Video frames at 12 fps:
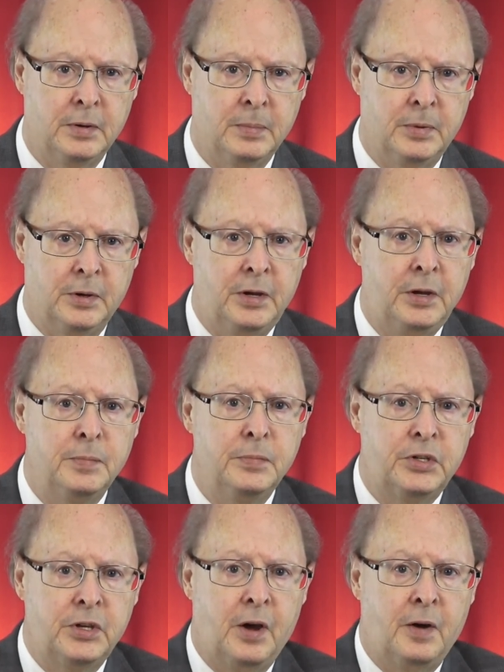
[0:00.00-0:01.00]
But he
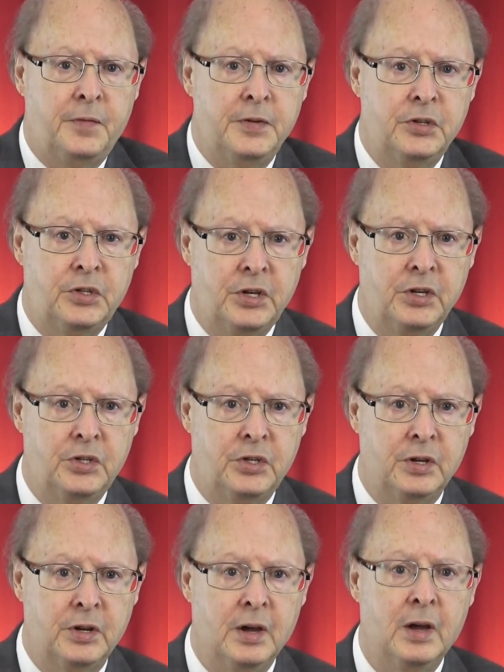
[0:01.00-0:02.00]
himself
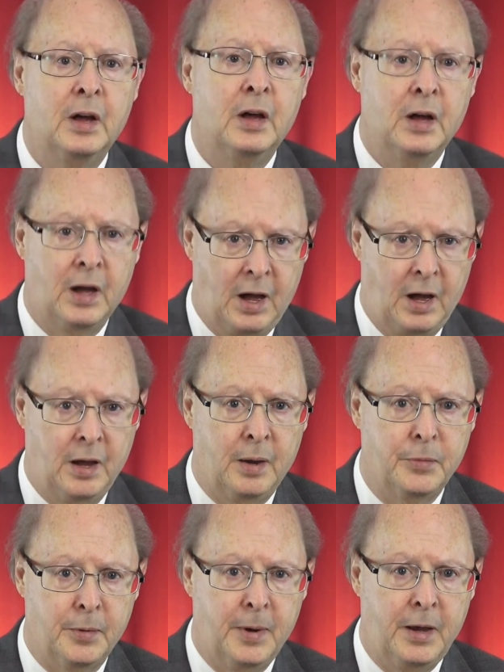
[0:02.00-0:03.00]
insisted, I am
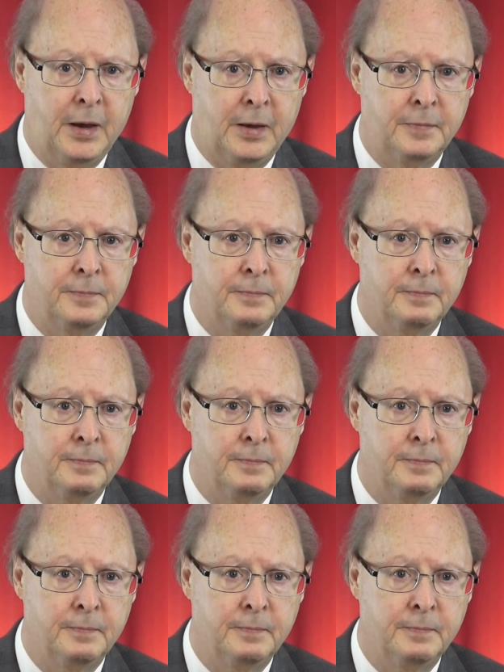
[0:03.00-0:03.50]
the man.